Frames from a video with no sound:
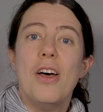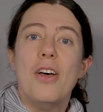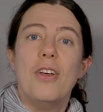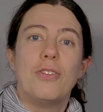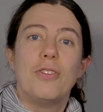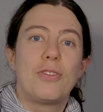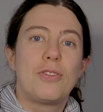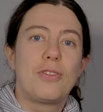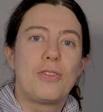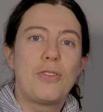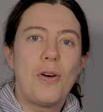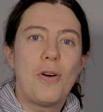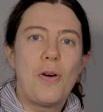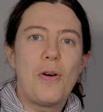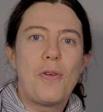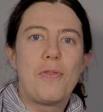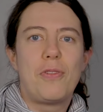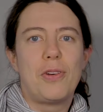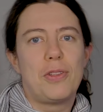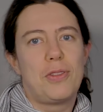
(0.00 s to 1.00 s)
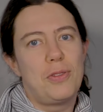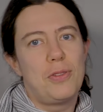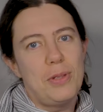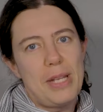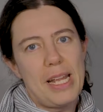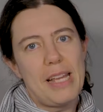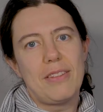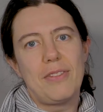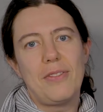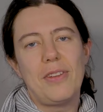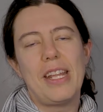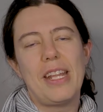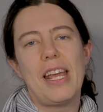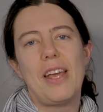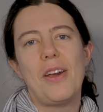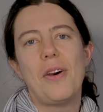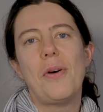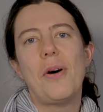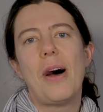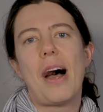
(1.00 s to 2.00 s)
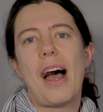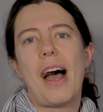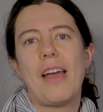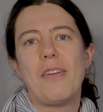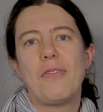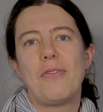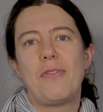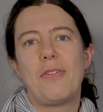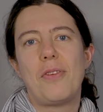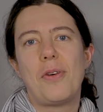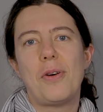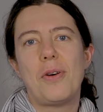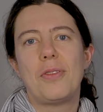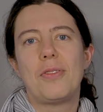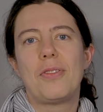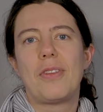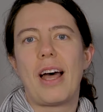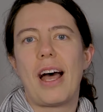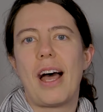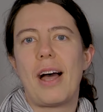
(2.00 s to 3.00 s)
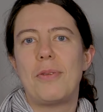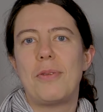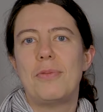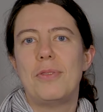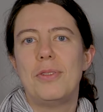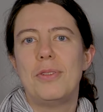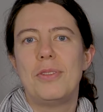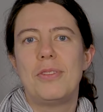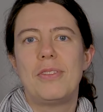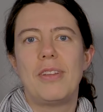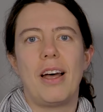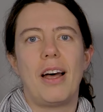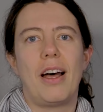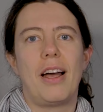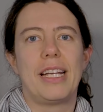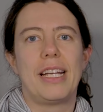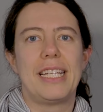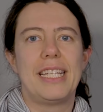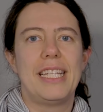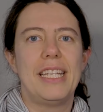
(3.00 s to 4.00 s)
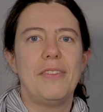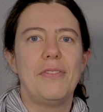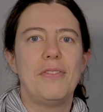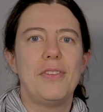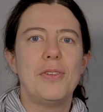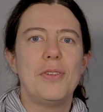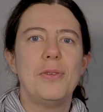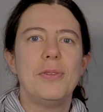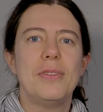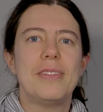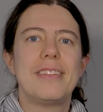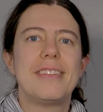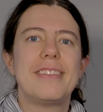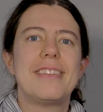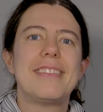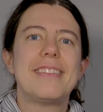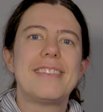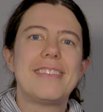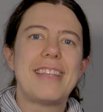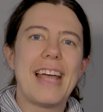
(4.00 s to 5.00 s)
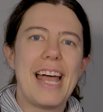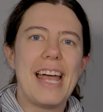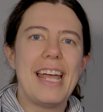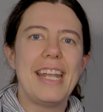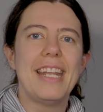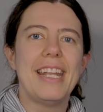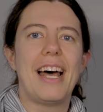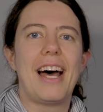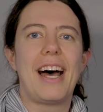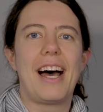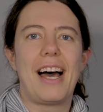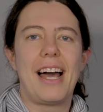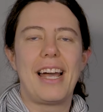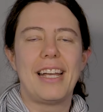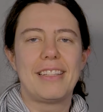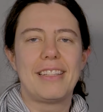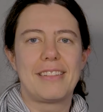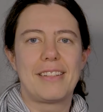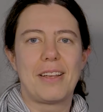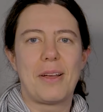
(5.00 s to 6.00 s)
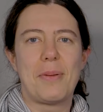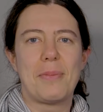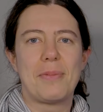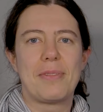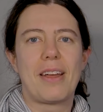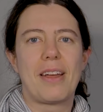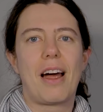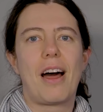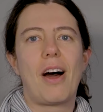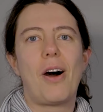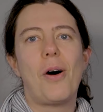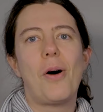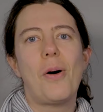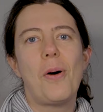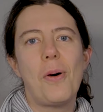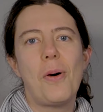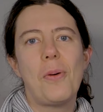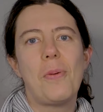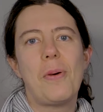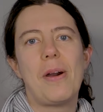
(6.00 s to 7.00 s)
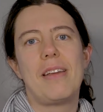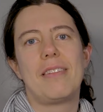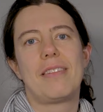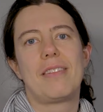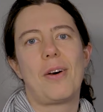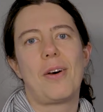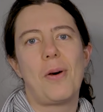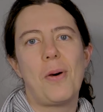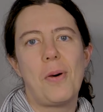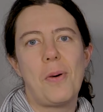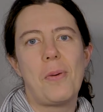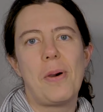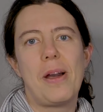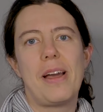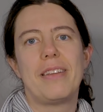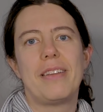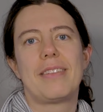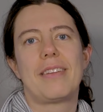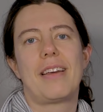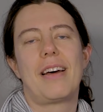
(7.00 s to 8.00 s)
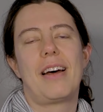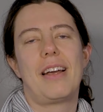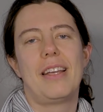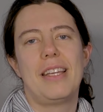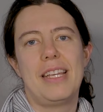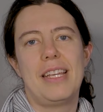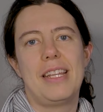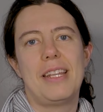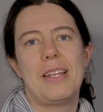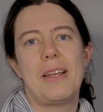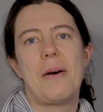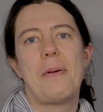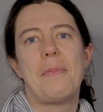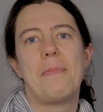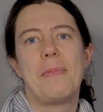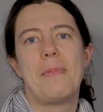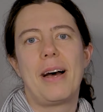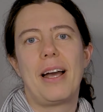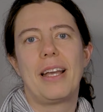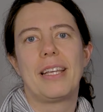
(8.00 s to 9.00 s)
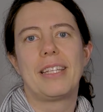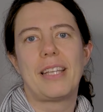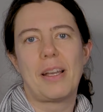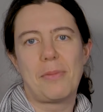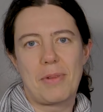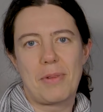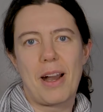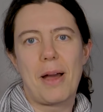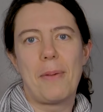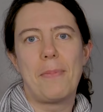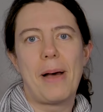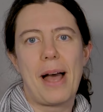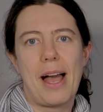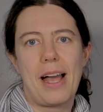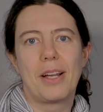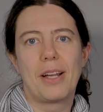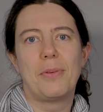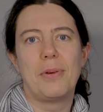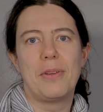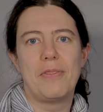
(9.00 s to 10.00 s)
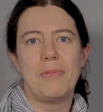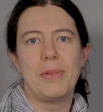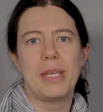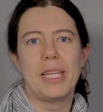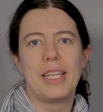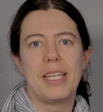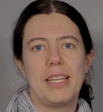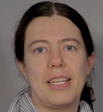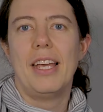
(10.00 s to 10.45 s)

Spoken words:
So for today's video, I thought I would give you 10 items that are always in my camera bag with me.